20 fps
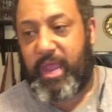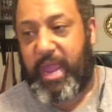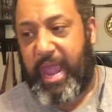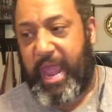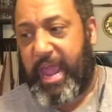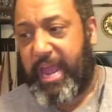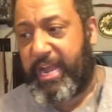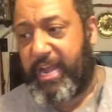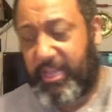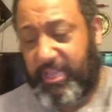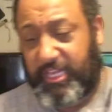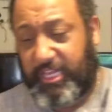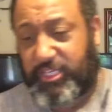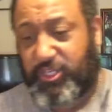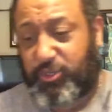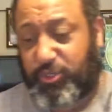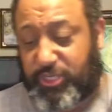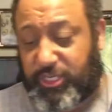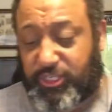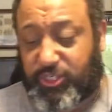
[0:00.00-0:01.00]
And
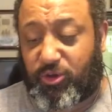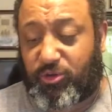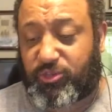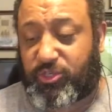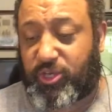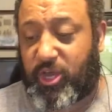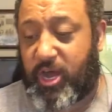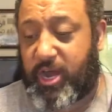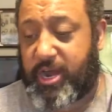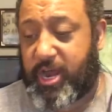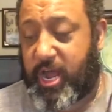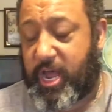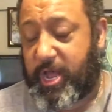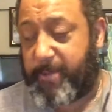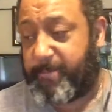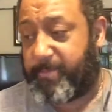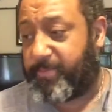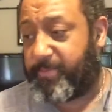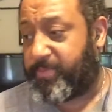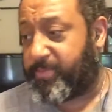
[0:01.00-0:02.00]
this goes
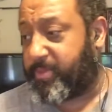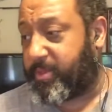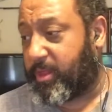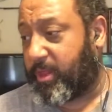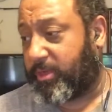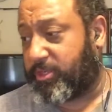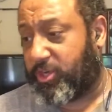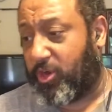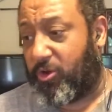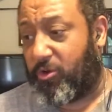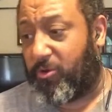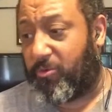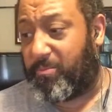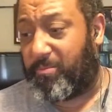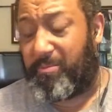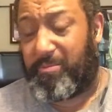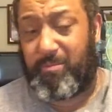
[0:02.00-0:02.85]
on, so